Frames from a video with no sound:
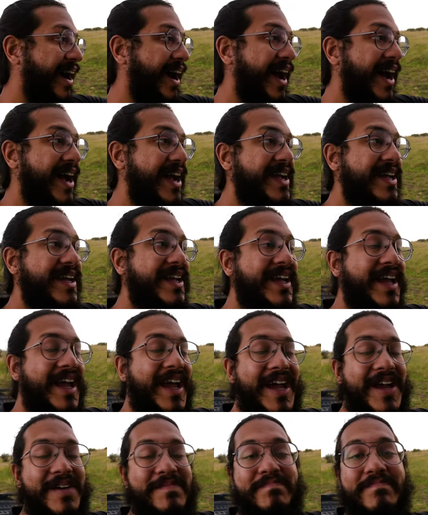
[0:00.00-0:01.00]
I
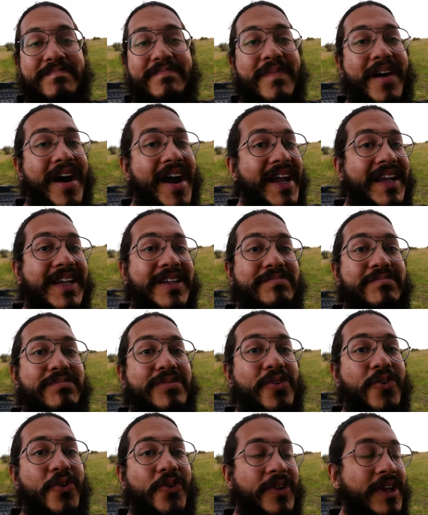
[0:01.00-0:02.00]
am mind
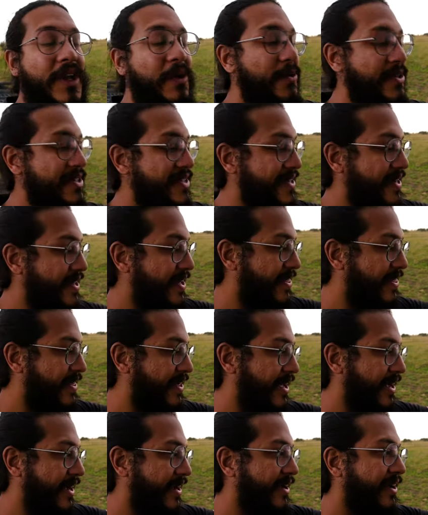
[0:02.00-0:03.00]
blown. It was
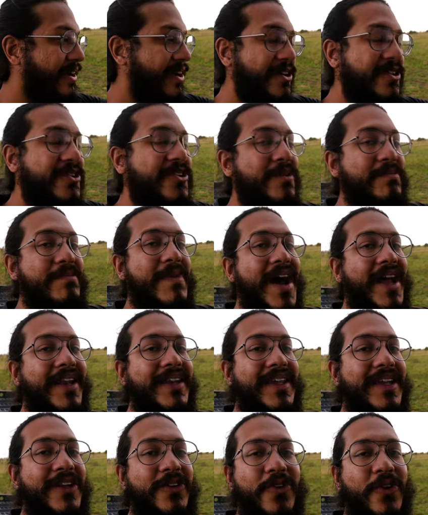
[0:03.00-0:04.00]
nothing
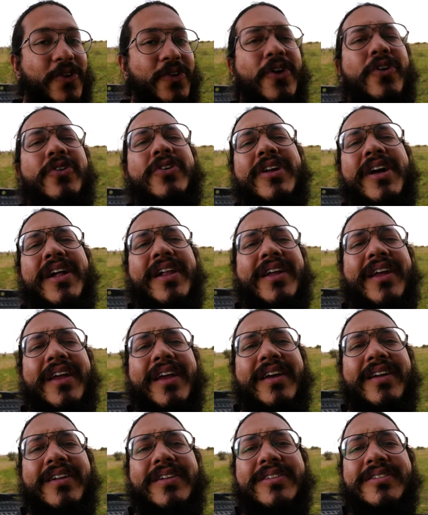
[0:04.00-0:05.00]
dramatic, no crocodile
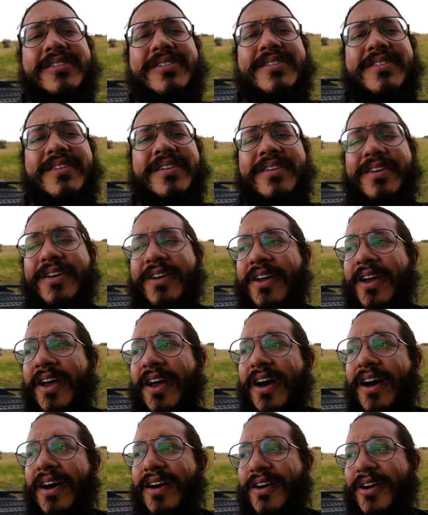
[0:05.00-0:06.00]
kills and
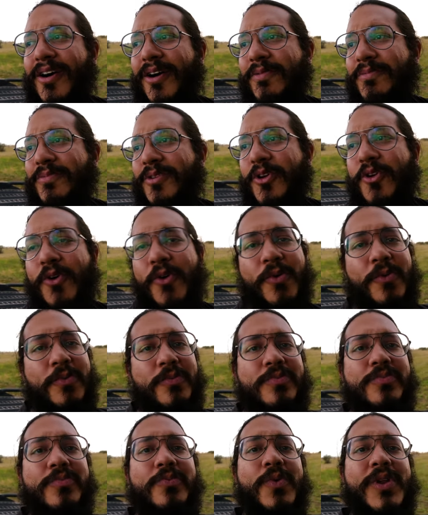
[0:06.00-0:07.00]
you
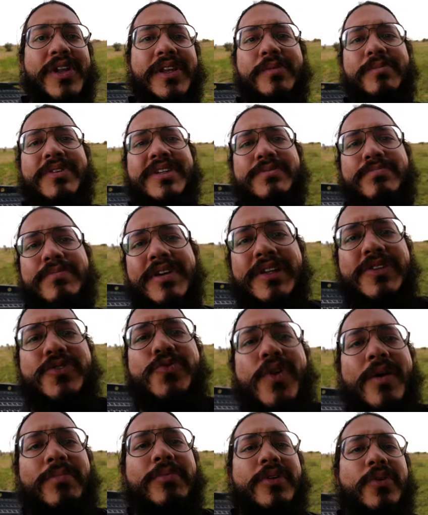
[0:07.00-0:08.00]
know, wildebeest being
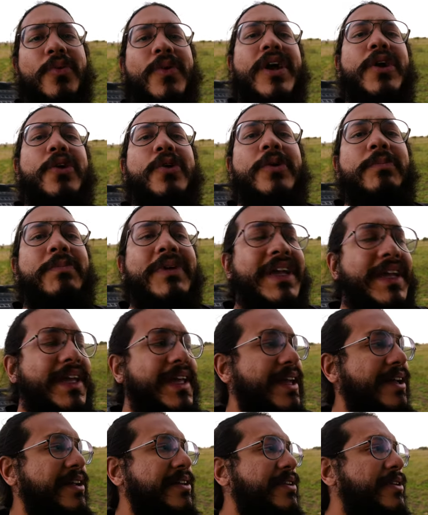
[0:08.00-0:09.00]
swept away or being
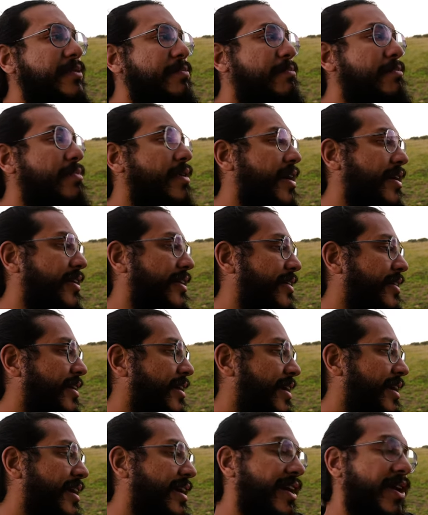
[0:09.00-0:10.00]
killed, but
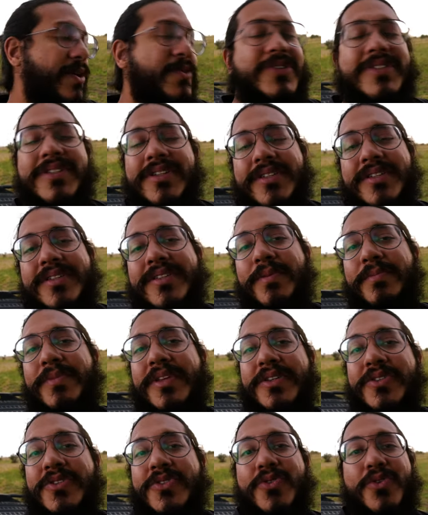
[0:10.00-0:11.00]
it was still
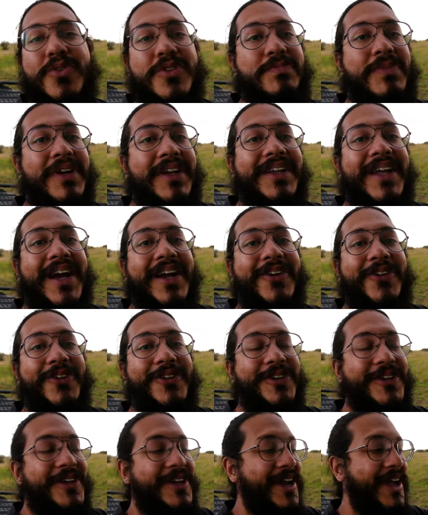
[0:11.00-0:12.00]
something so
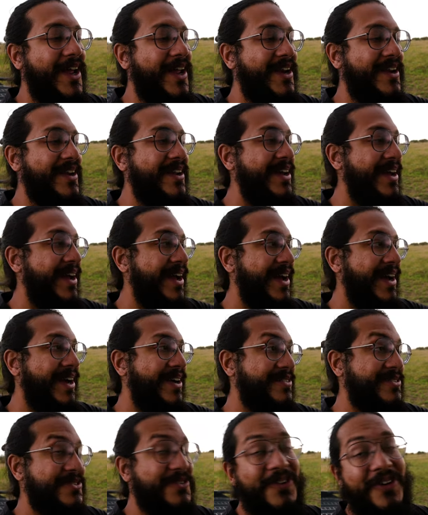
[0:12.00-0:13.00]
spectacular and
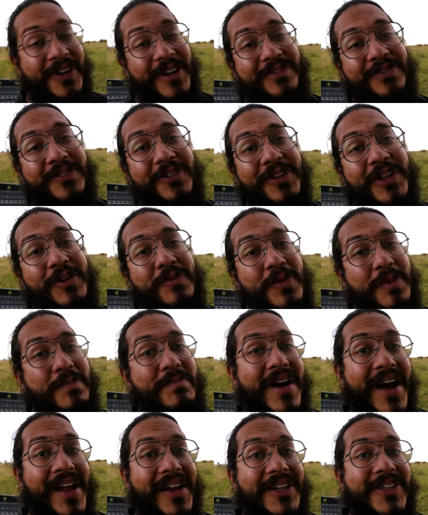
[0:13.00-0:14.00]
so grateful that we
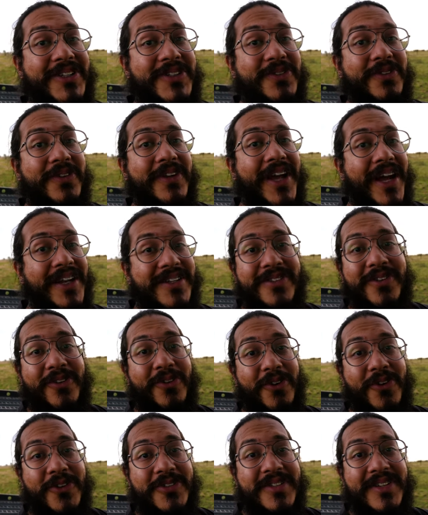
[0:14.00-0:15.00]
managed to catch the
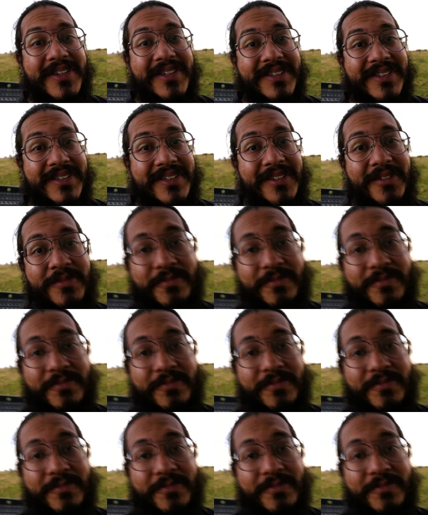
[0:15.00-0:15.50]
crossings.